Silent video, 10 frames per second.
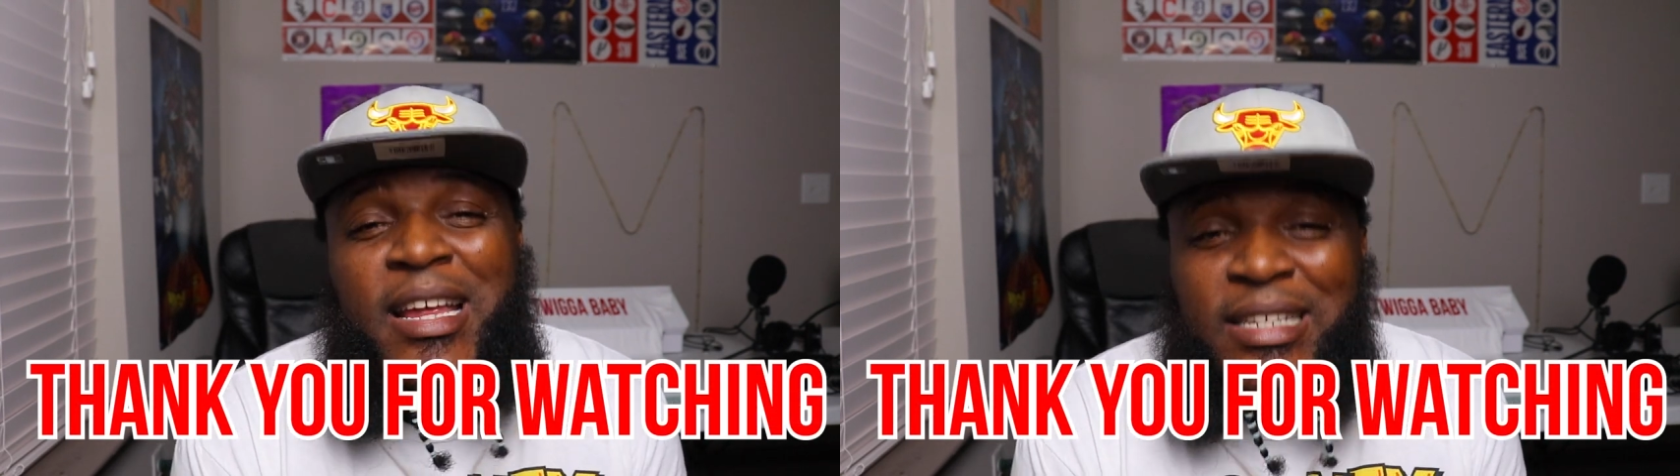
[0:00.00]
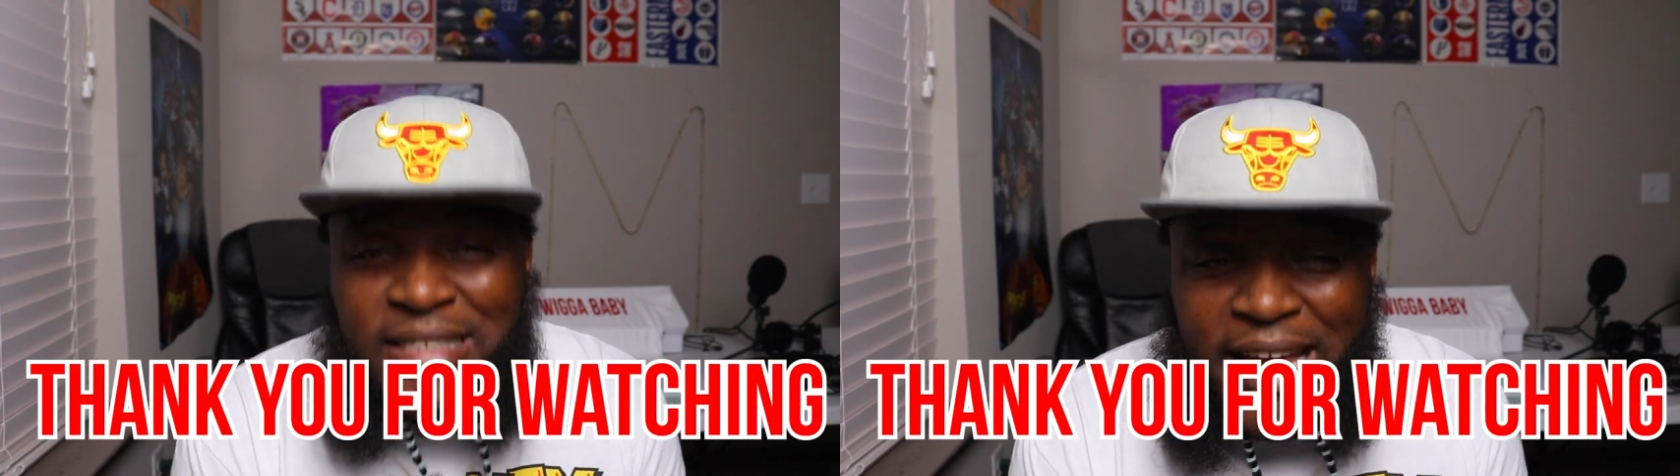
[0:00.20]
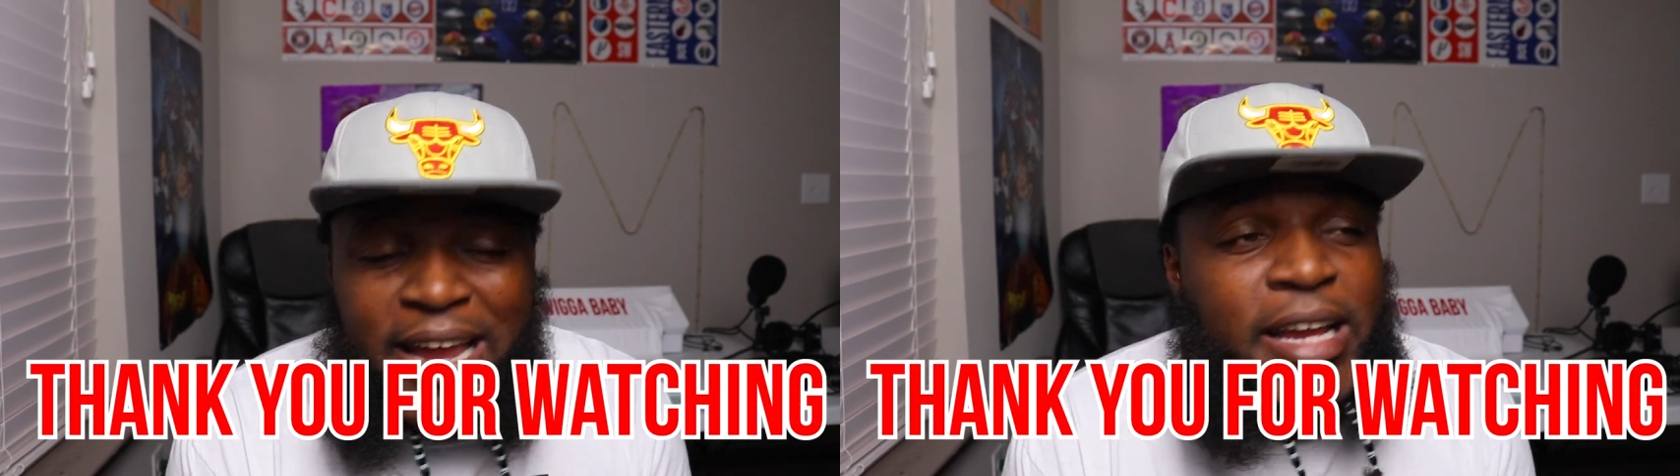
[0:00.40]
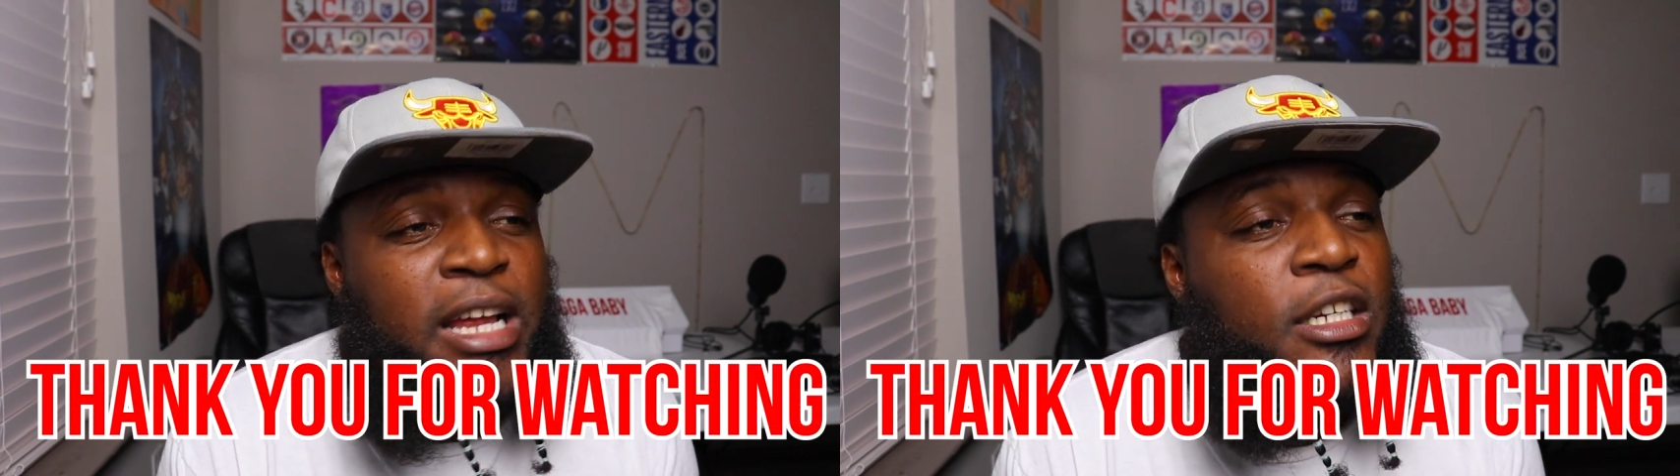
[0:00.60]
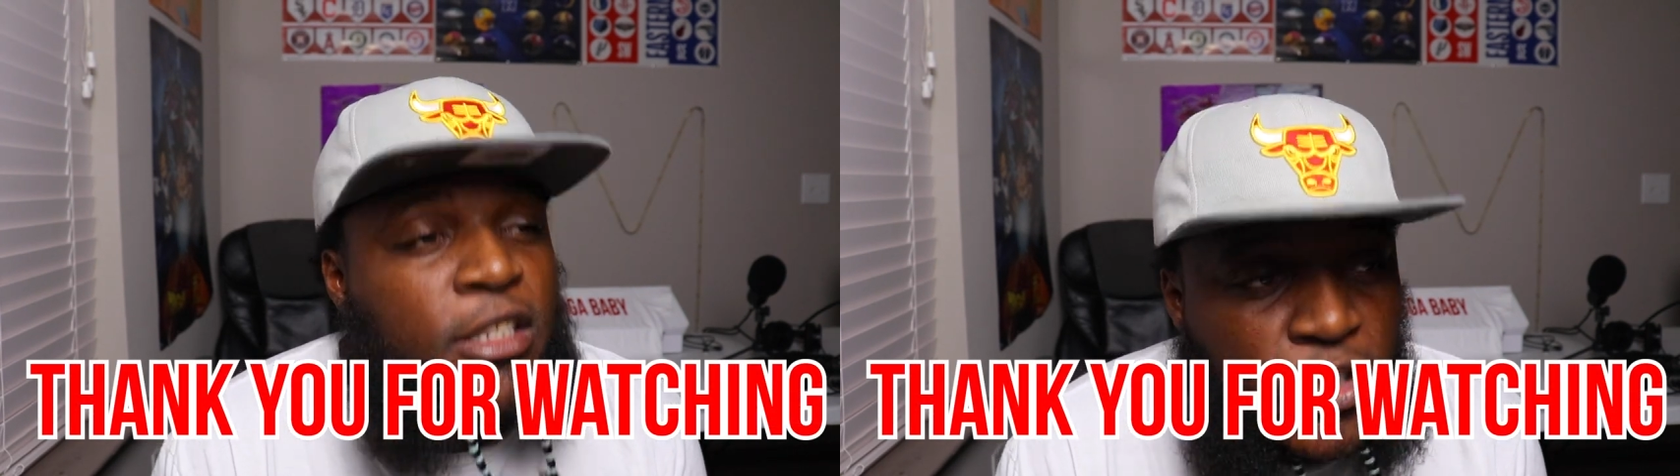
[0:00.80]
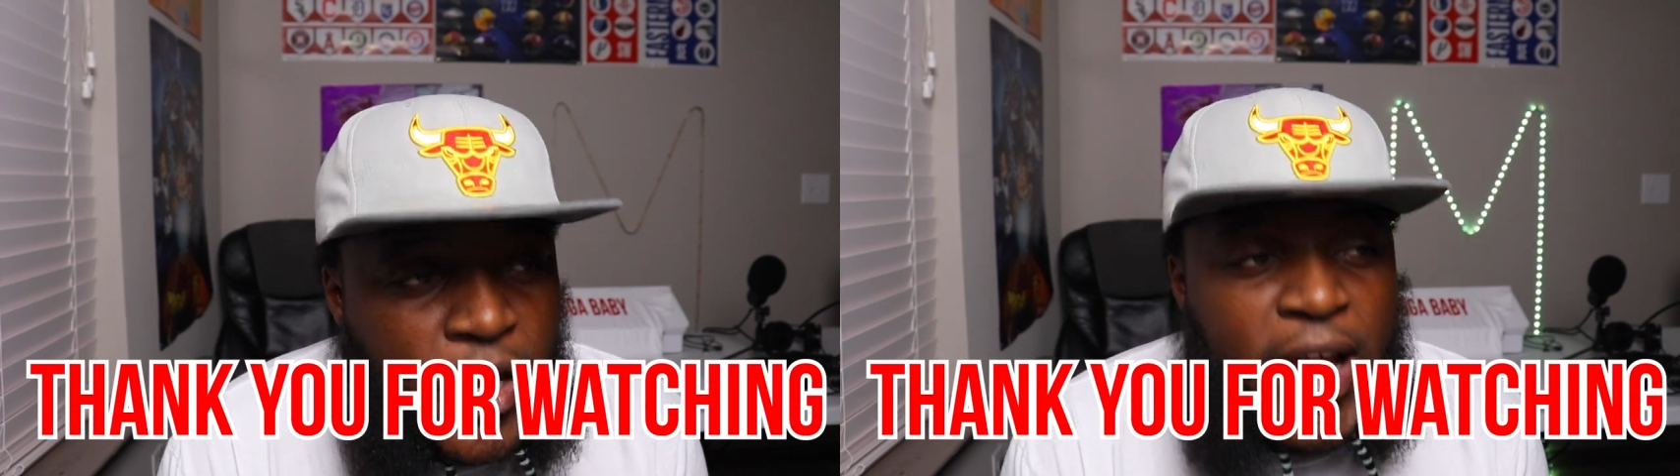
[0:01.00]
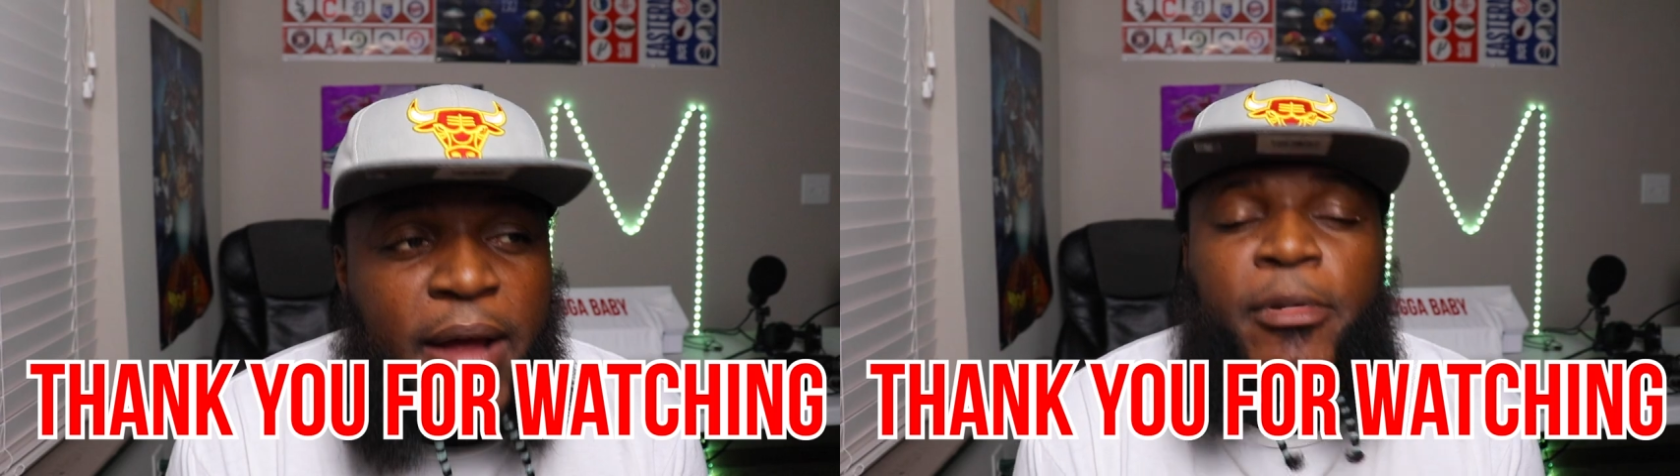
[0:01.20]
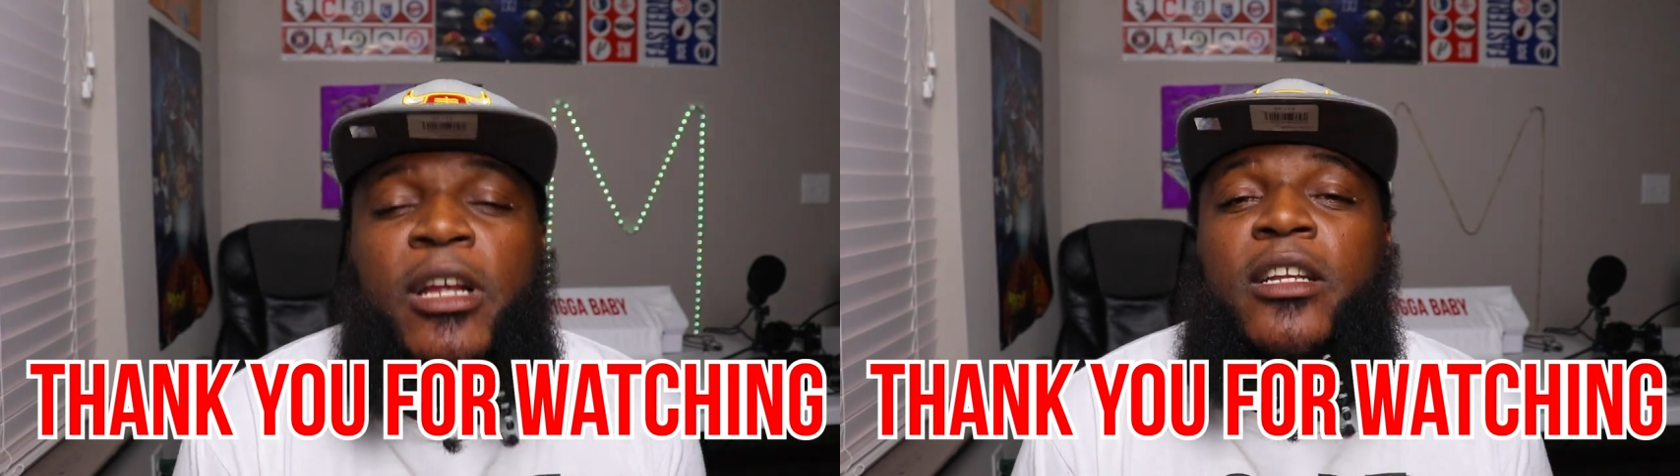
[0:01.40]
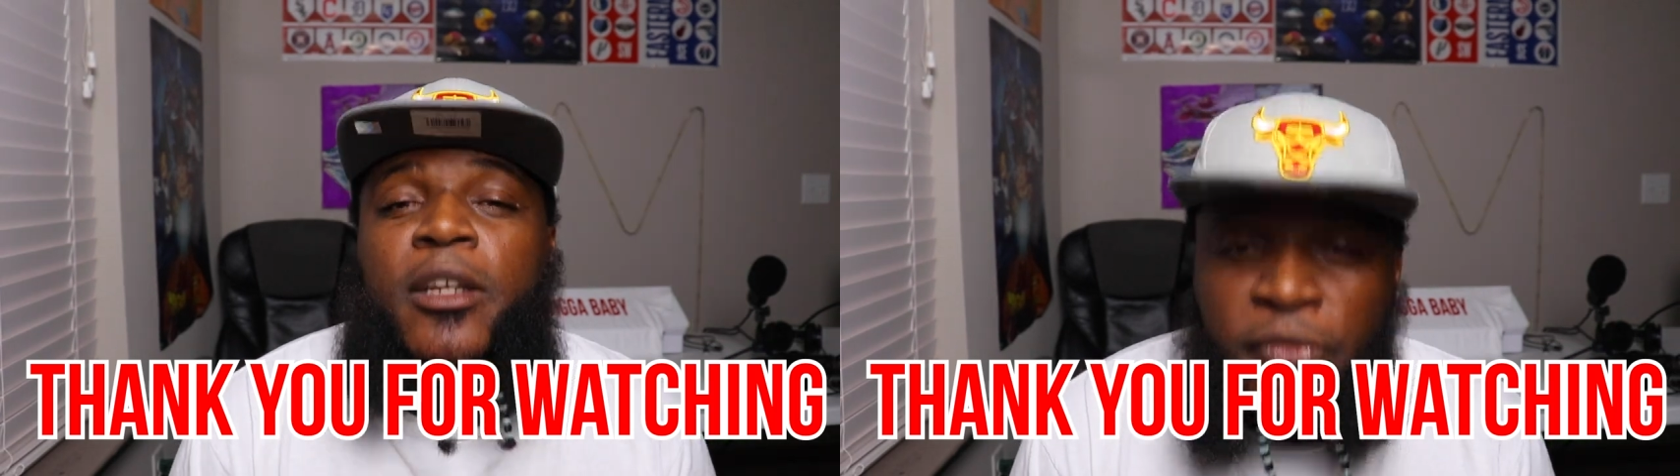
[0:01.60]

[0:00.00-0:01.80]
Stay strapped